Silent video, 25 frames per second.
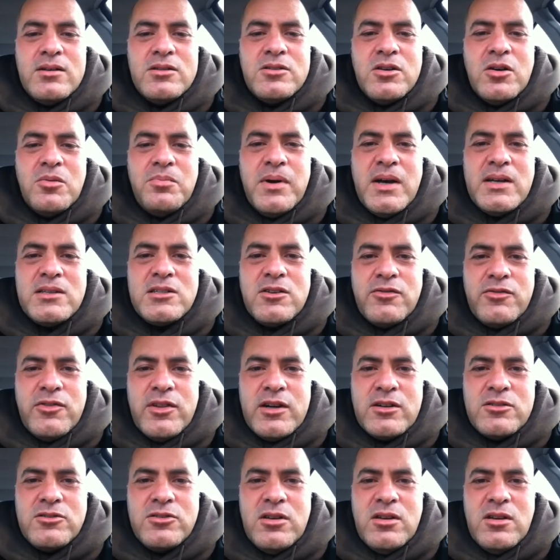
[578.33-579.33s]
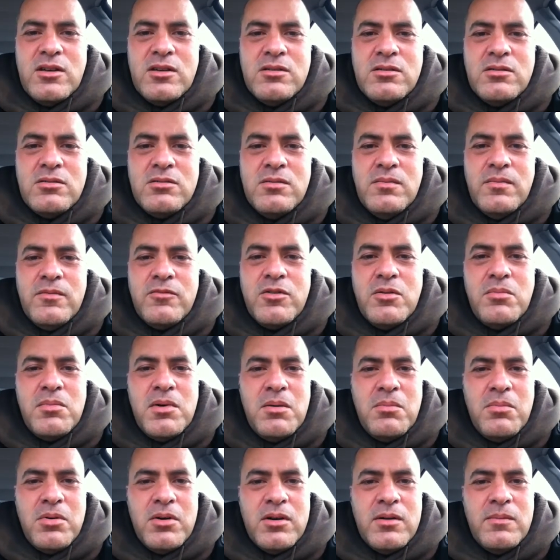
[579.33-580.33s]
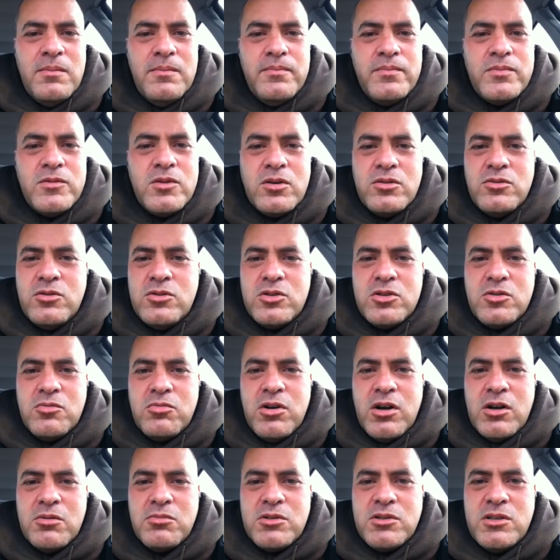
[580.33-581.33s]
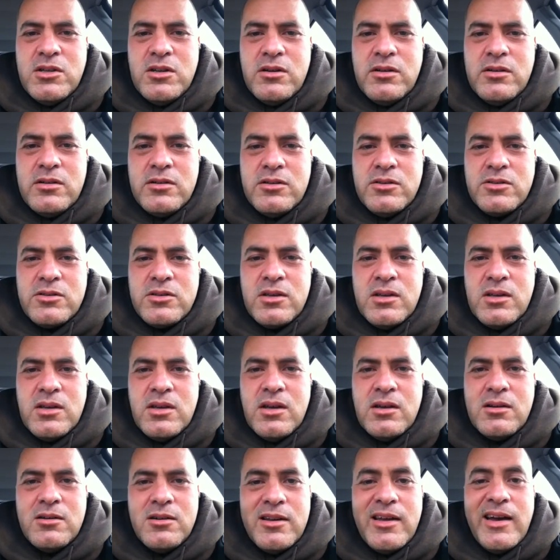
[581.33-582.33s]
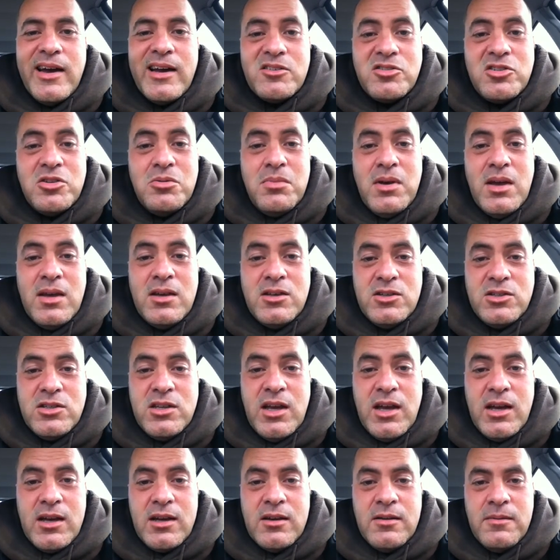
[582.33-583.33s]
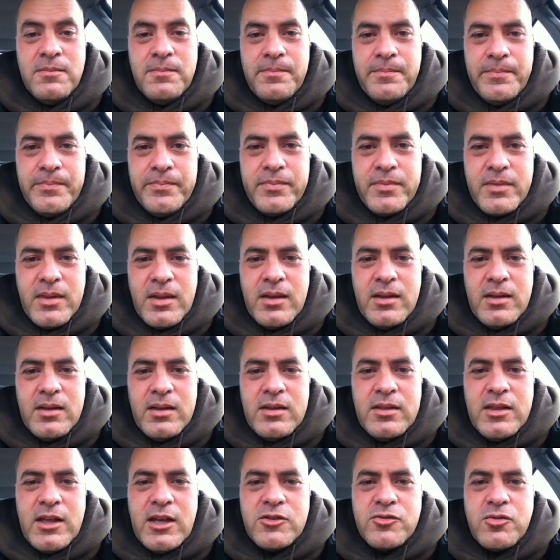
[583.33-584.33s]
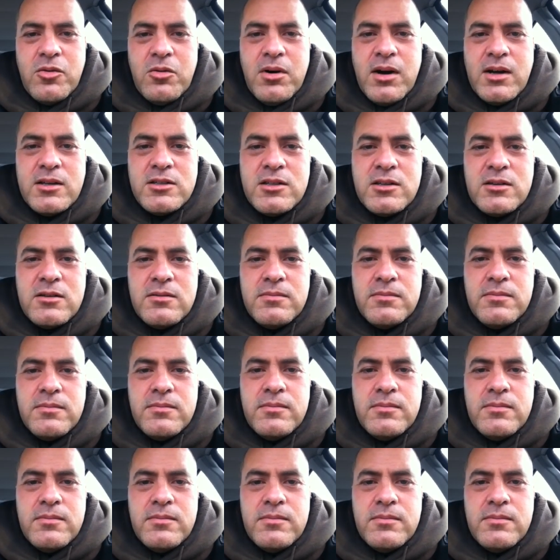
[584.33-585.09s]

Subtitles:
So best of luck to you. Remember, don't use the wrong materials. It could actually make you sick. Thanks for watching.